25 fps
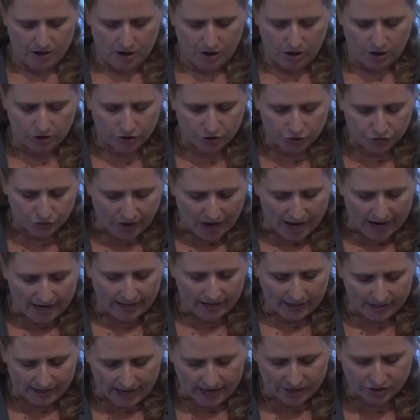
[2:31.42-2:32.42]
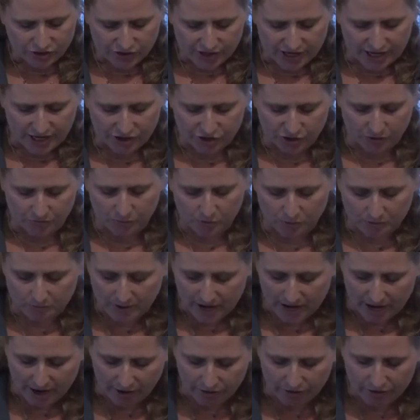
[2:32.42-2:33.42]
Her training and education
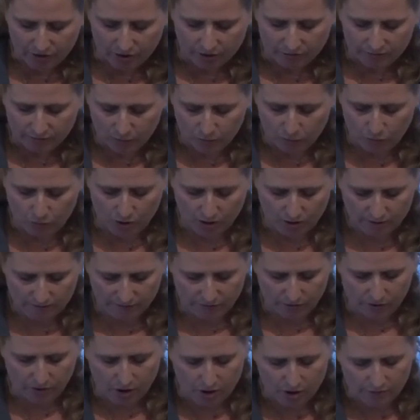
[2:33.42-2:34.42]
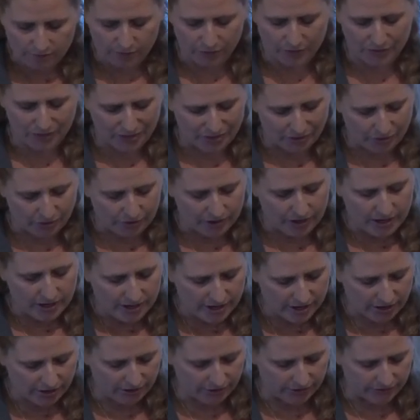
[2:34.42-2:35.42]
prepared her for work for over 30
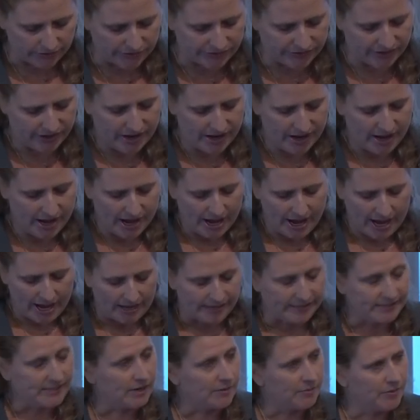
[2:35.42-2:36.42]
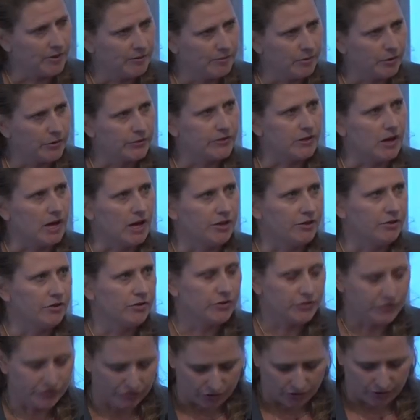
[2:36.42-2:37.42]
years in some of the most
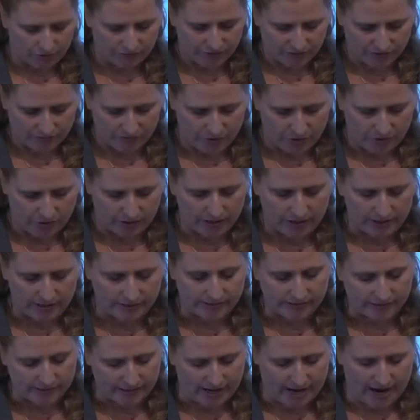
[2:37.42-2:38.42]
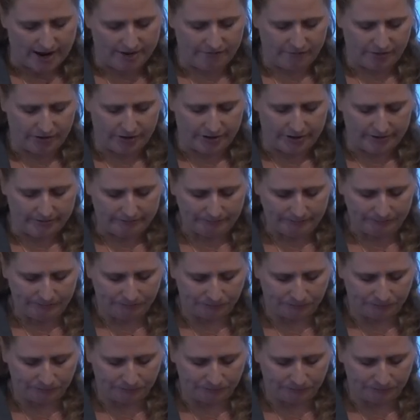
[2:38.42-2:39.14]
underserved communities in Africa.